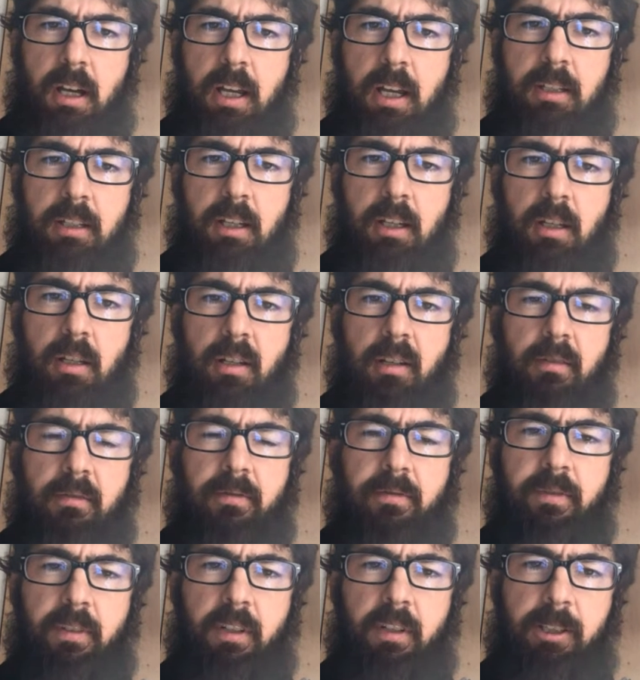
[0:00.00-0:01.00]
idea of
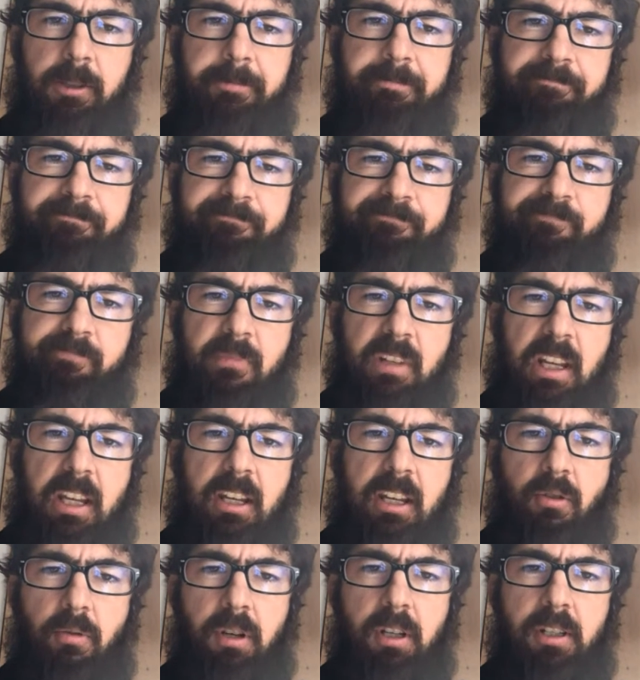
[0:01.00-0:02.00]

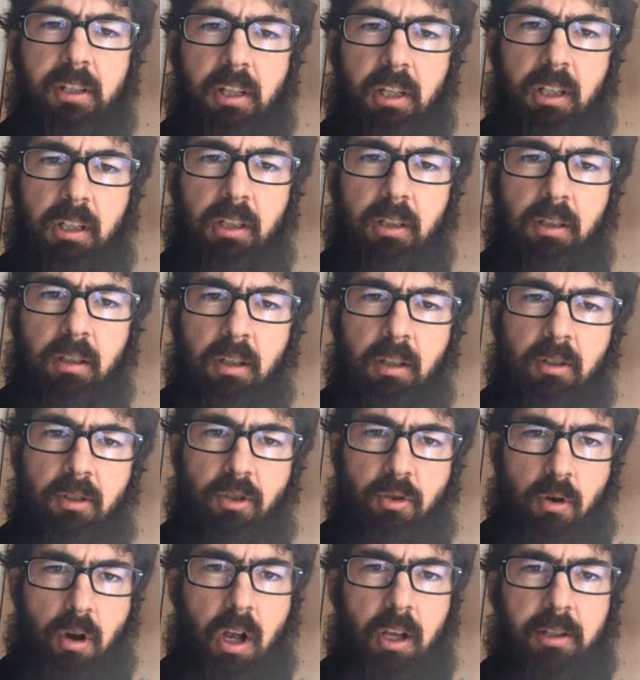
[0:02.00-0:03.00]
increasing
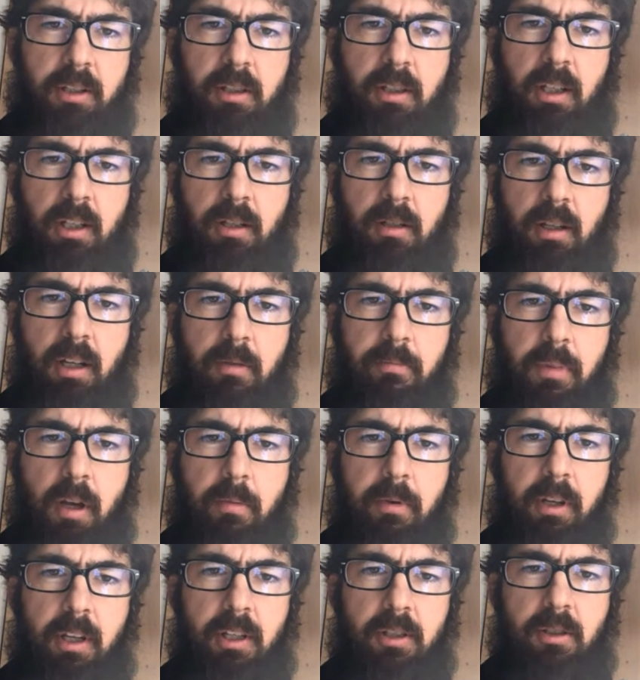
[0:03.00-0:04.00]
trust in
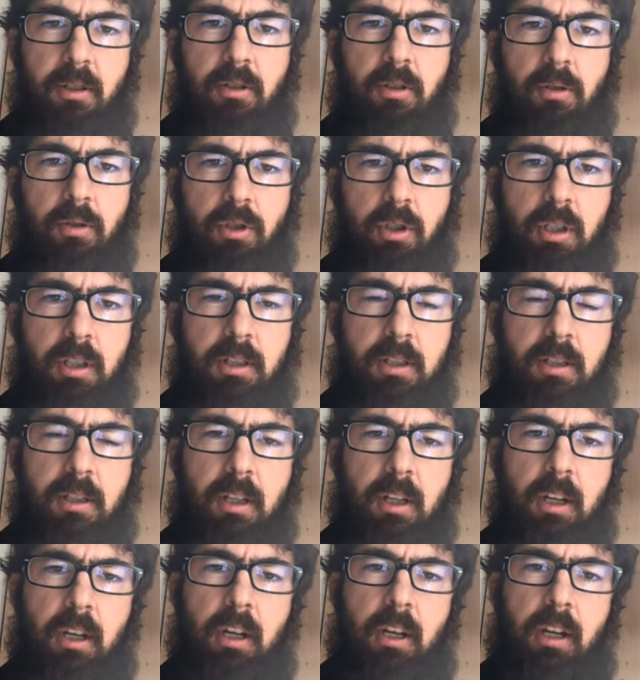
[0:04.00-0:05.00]
public institutions,
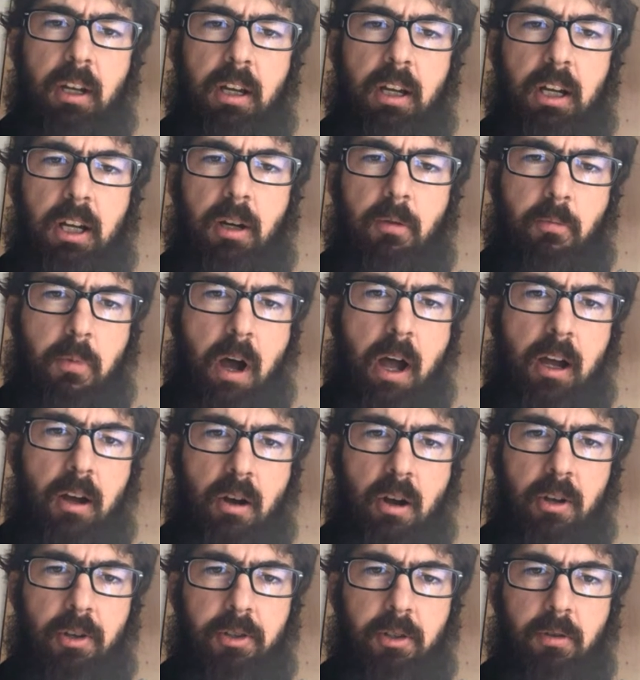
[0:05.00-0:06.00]
while
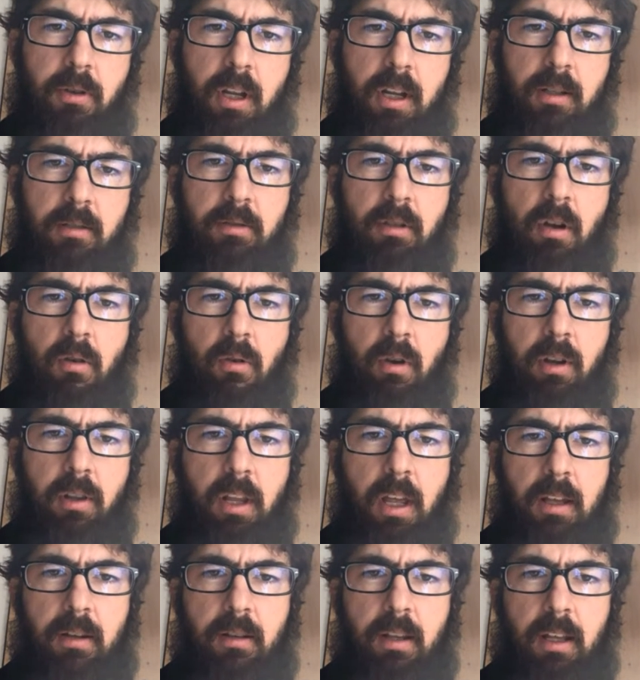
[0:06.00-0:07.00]
also kind of lowering
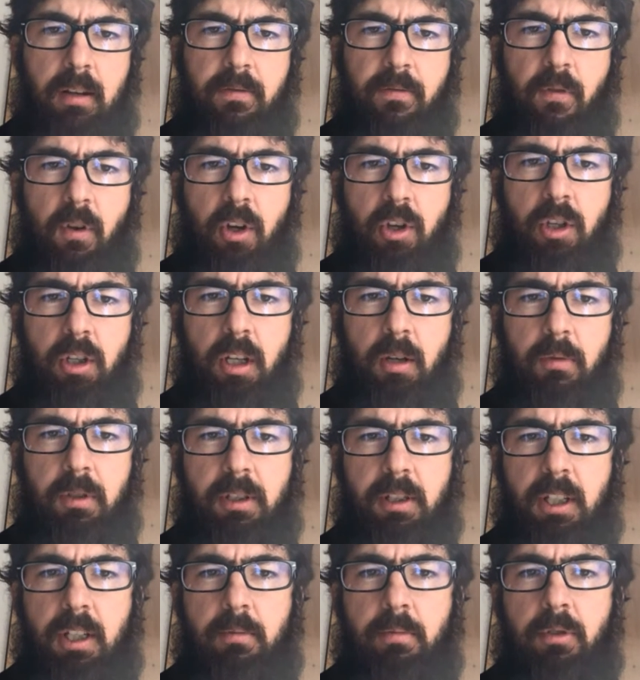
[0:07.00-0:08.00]
that friction that we
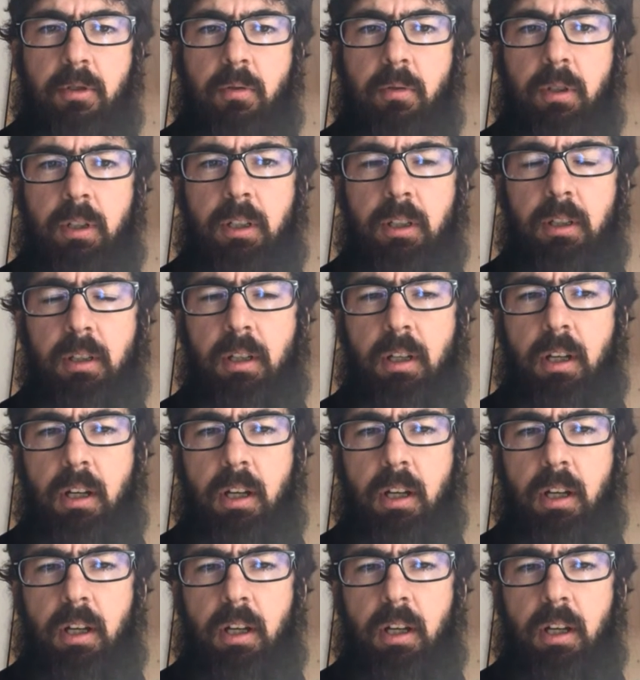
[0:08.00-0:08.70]
see between